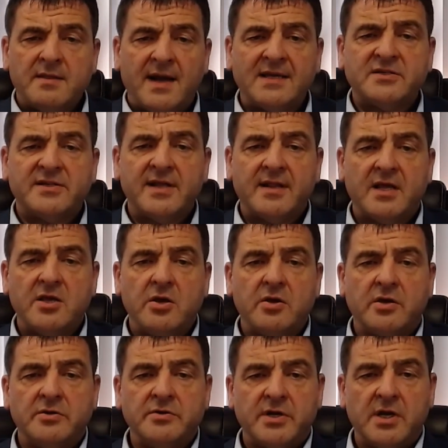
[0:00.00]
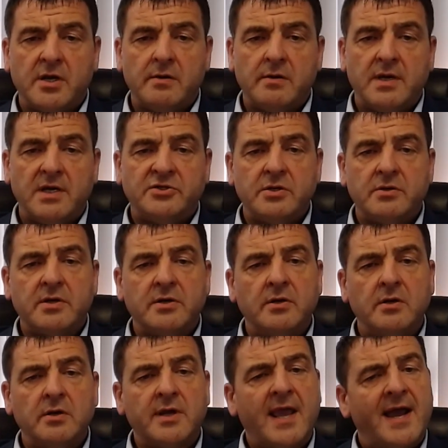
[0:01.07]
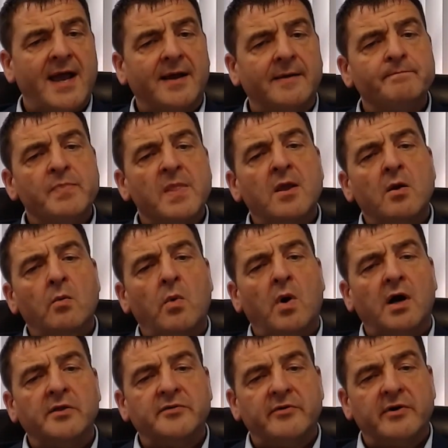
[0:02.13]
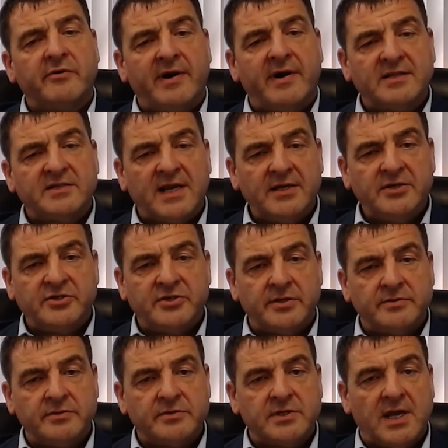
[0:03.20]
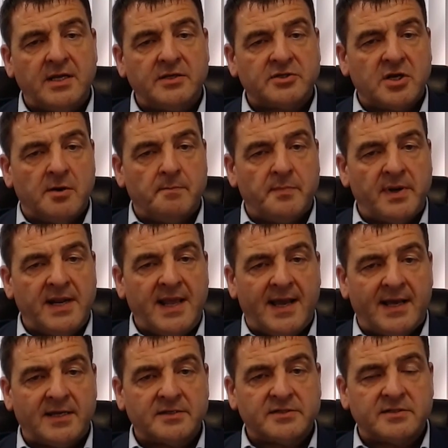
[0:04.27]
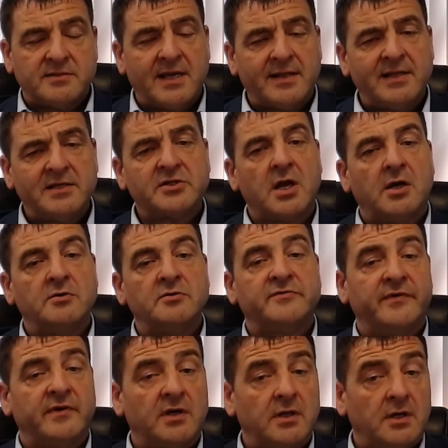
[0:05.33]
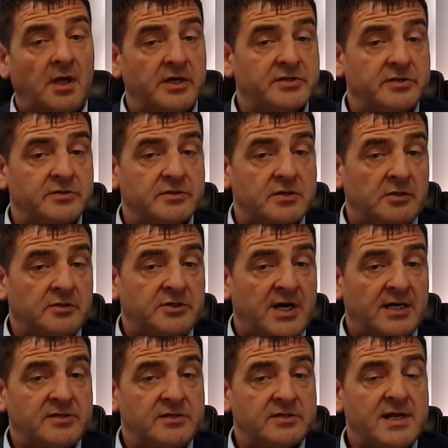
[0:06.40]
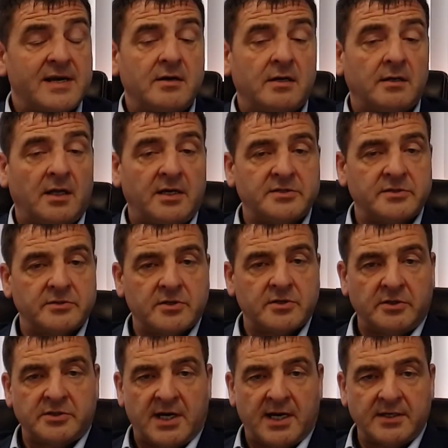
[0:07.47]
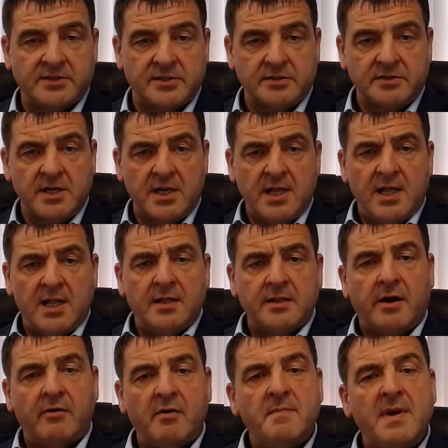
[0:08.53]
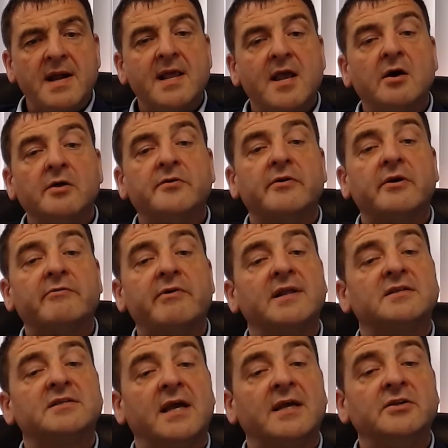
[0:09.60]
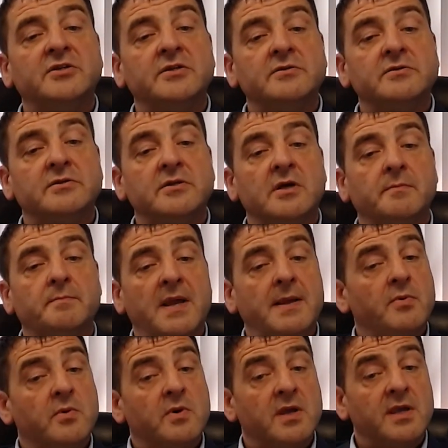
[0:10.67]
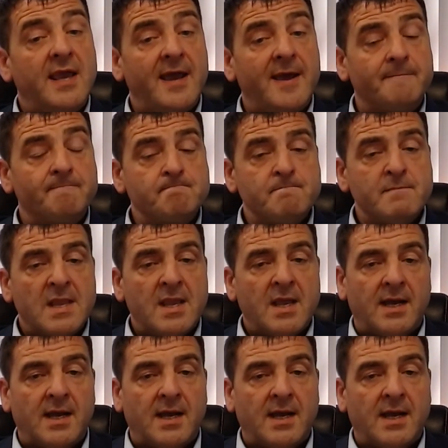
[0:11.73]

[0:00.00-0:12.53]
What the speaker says: The next thing that you can do is you can look at what other accreditations each company has. Now, this goes for licensed contractors and non-licensed contractors. There are many other accreditations that people can get.